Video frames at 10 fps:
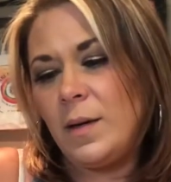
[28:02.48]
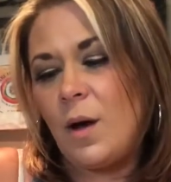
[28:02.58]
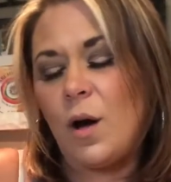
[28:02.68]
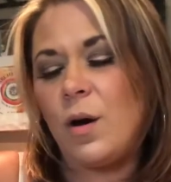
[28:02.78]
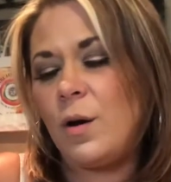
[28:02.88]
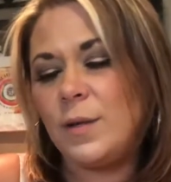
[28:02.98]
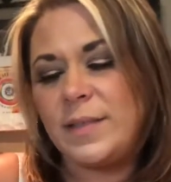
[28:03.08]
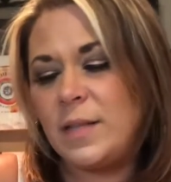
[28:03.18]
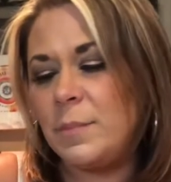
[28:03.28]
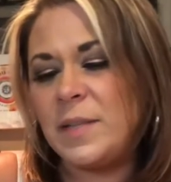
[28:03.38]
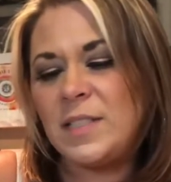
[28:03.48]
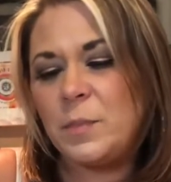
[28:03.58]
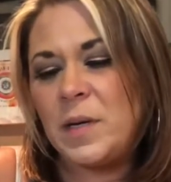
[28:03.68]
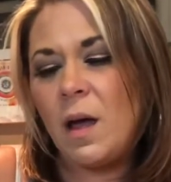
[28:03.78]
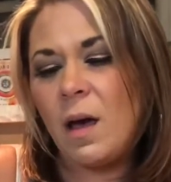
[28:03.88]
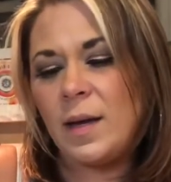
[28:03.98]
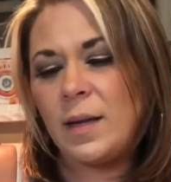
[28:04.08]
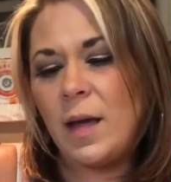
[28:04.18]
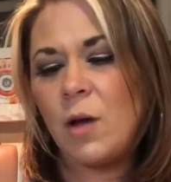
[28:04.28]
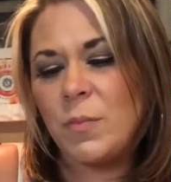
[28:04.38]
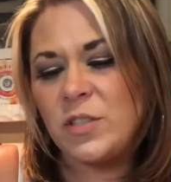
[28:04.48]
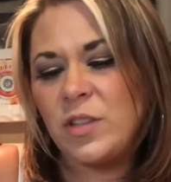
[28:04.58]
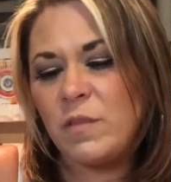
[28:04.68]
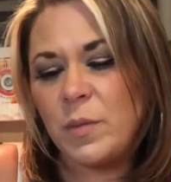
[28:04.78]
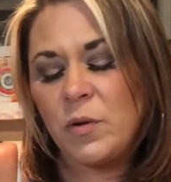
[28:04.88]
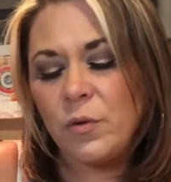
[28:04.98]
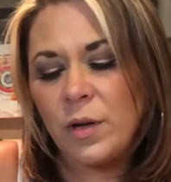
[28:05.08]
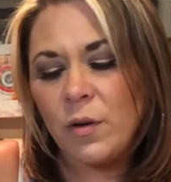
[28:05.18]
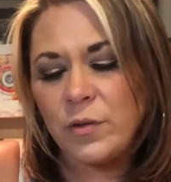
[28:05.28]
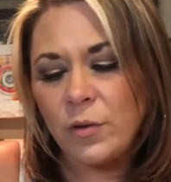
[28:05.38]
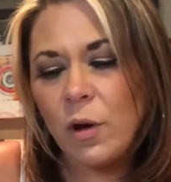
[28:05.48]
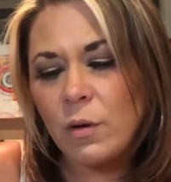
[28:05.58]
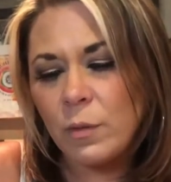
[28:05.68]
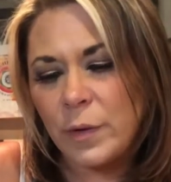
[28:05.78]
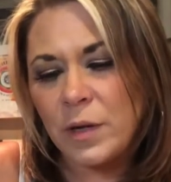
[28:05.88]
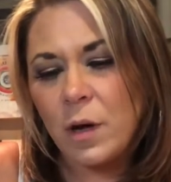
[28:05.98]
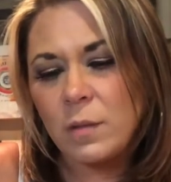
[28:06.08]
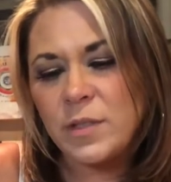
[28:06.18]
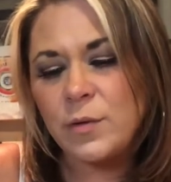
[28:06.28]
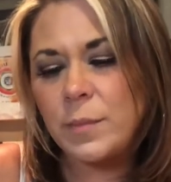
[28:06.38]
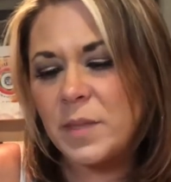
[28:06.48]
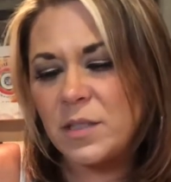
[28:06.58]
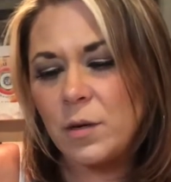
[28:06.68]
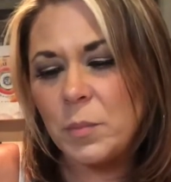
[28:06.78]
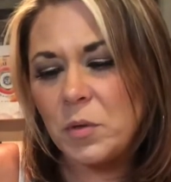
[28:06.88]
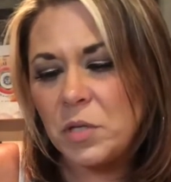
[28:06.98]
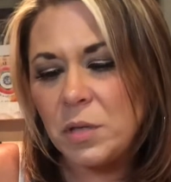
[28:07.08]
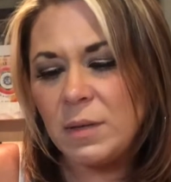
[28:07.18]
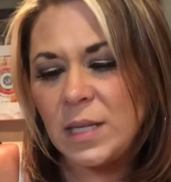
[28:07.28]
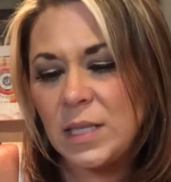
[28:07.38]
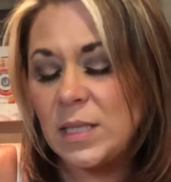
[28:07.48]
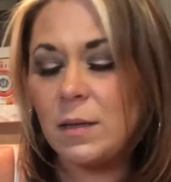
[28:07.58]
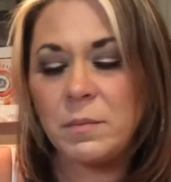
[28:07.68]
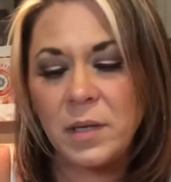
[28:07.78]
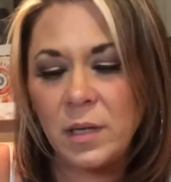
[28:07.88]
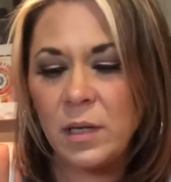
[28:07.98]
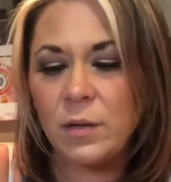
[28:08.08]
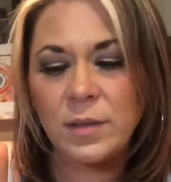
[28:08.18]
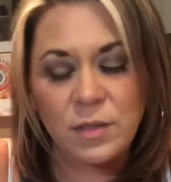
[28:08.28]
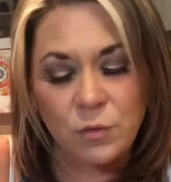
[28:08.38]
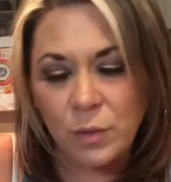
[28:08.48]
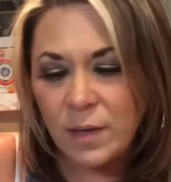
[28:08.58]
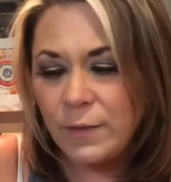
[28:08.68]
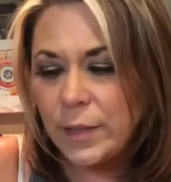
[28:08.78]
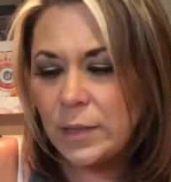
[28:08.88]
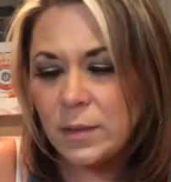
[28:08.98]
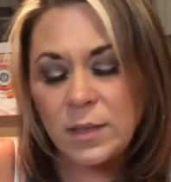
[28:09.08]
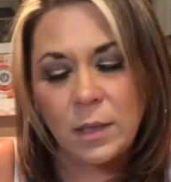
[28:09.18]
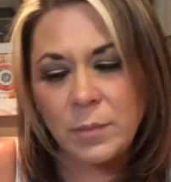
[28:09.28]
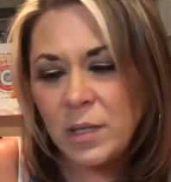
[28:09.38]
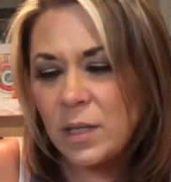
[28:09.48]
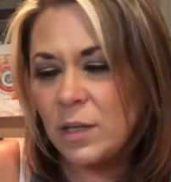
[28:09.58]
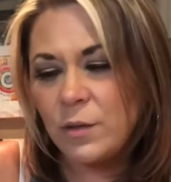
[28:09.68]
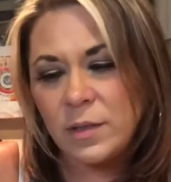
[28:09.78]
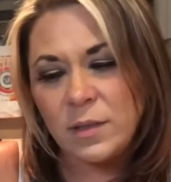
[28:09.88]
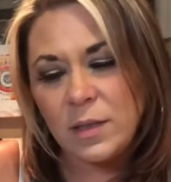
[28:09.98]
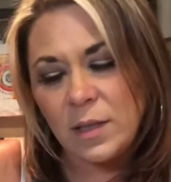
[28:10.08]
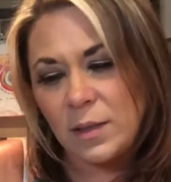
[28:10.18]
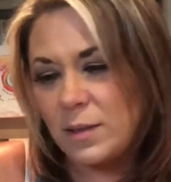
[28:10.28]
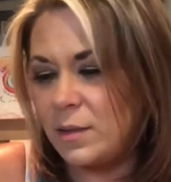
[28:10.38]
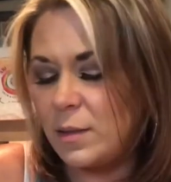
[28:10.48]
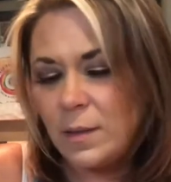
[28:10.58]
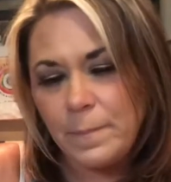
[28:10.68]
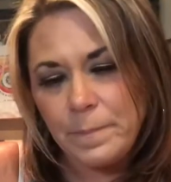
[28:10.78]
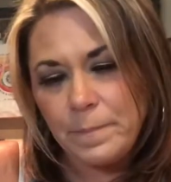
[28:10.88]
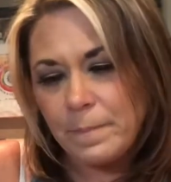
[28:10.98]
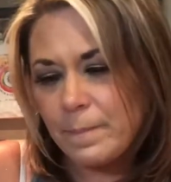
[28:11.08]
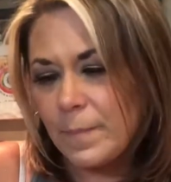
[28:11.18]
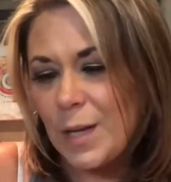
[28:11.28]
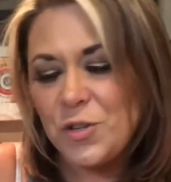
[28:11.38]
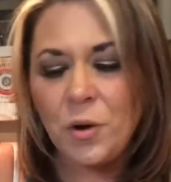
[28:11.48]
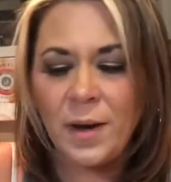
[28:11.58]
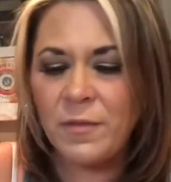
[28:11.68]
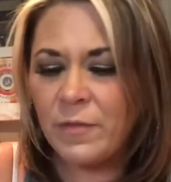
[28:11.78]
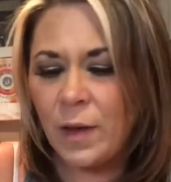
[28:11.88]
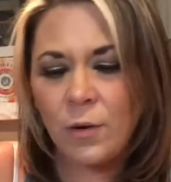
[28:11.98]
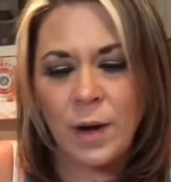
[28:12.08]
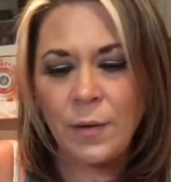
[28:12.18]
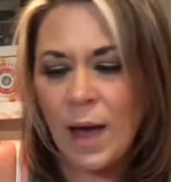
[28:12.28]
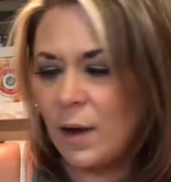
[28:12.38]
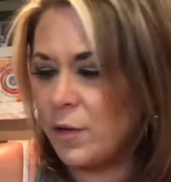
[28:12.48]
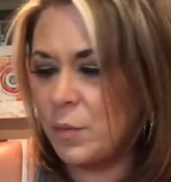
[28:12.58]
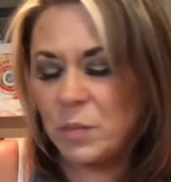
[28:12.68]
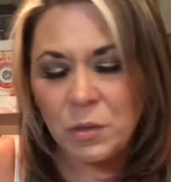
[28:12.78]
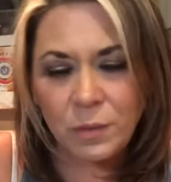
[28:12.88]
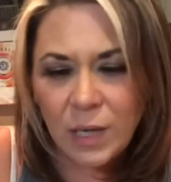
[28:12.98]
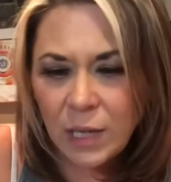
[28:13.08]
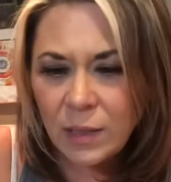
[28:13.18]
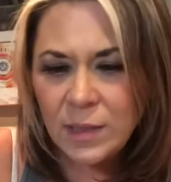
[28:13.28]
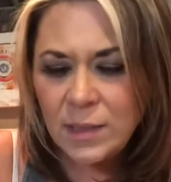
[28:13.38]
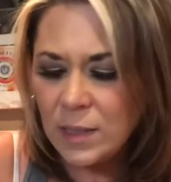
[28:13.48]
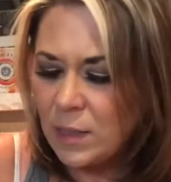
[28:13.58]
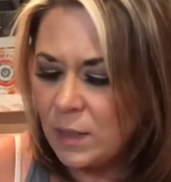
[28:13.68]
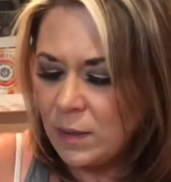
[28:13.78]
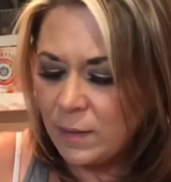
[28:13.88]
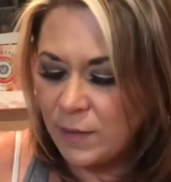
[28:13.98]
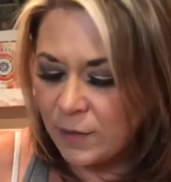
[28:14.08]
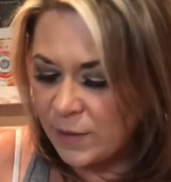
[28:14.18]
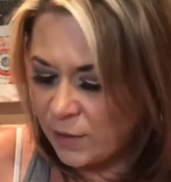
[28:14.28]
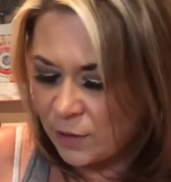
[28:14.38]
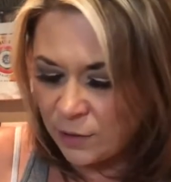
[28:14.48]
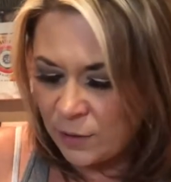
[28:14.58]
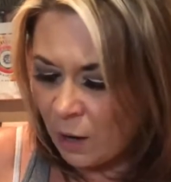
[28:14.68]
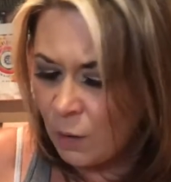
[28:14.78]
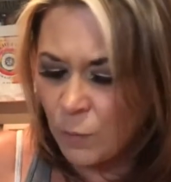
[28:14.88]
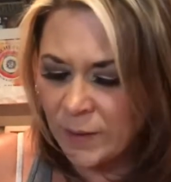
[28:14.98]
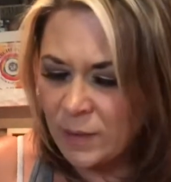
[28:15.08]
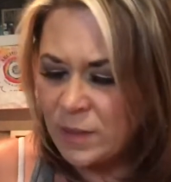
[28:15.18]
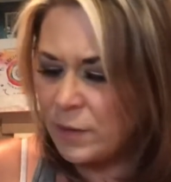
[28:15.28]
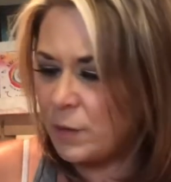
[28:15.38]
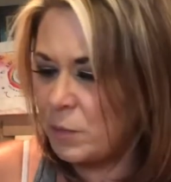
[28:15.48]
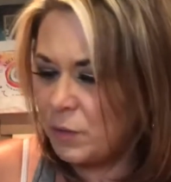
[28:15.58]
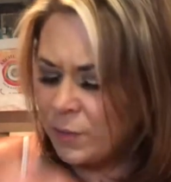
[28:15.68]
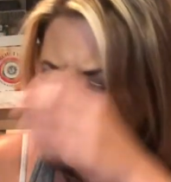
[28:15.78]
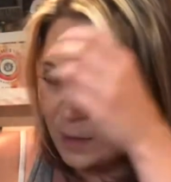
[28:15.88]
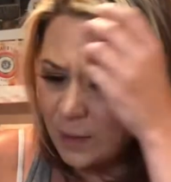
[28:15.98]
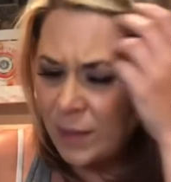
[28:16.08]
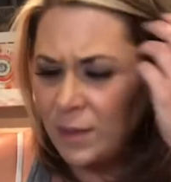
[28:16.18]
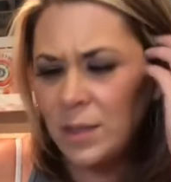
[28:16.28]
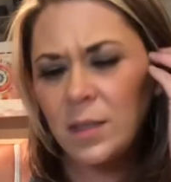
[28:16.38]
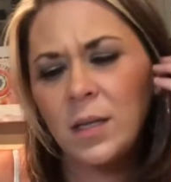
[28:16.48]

oh, somebody's been hiding how much they've been hurting on their heart when it comes to a missed opportunity. Somebody here is grieving. Somebody here is trying to figure out how to communicate. They're not willing to communicate.